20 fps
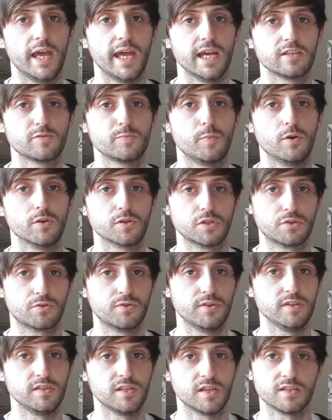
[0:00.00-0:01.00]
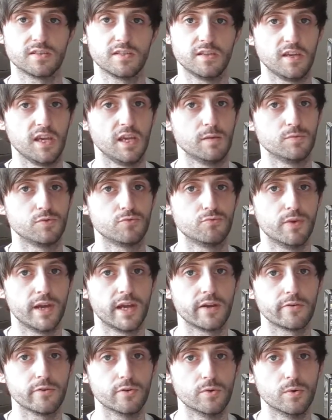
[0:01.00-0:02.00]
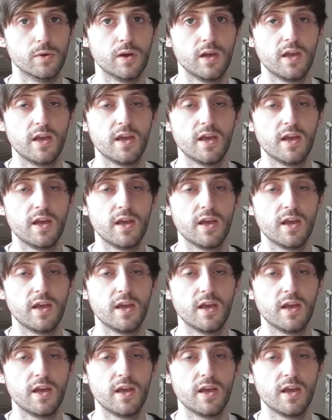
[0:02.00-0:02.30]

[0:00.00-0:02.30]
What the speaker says: Xbox 360 games retro,